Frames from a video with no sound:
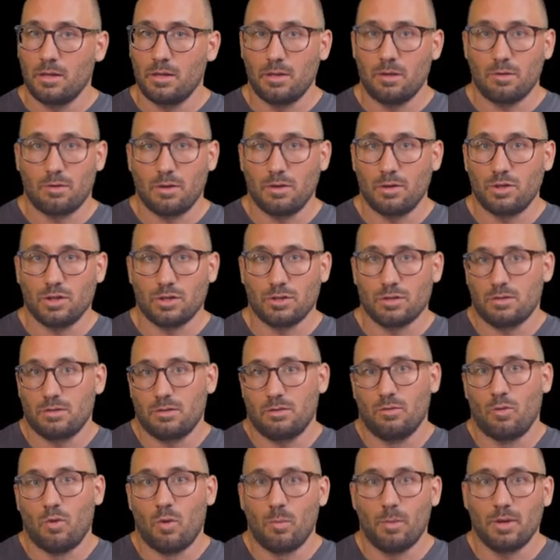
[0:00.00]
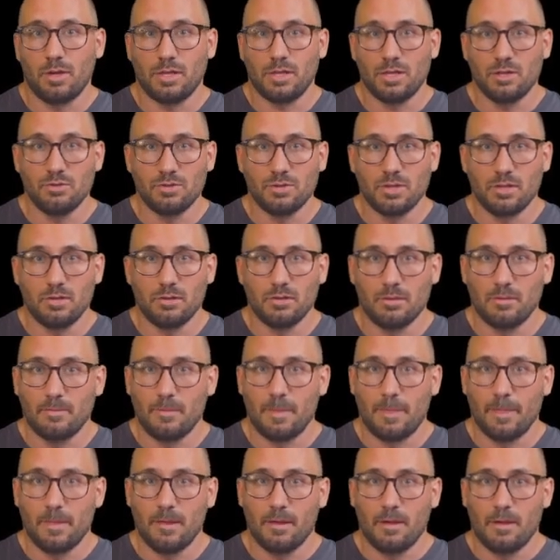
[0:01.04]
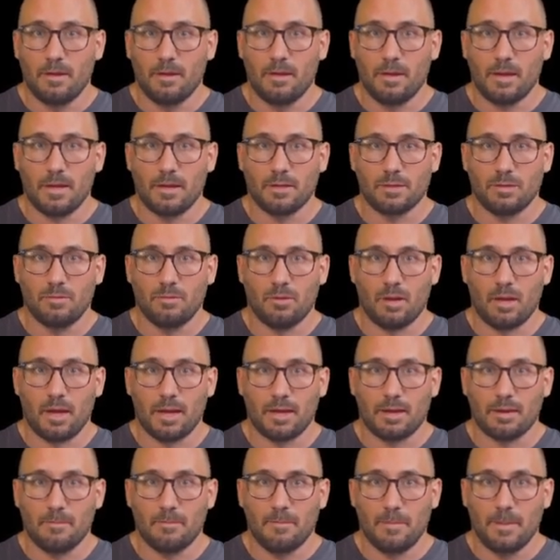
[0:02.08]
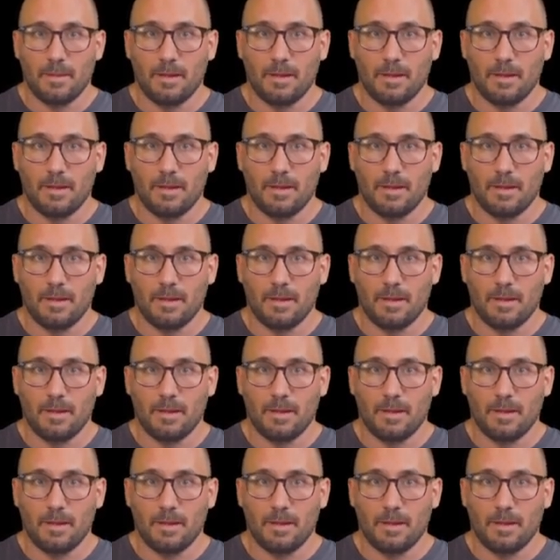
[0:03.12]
you can just normally use it as you like.